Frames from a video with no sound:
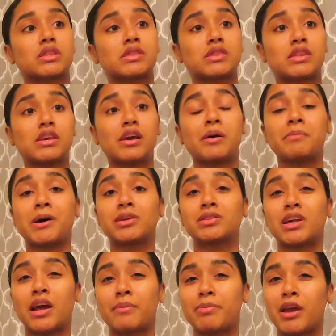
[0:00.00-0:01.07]
the amount
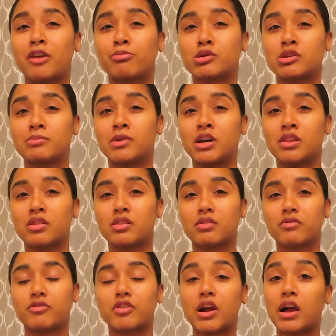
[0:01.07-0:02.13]
that I pay per month
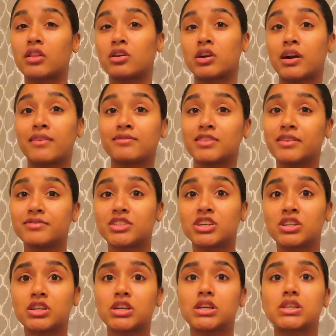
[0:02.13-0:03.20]
for how long I've lived
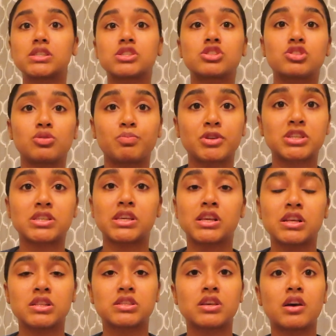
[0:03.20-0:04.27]
here
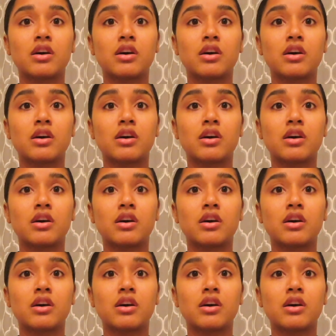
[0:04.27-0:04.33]
supersedes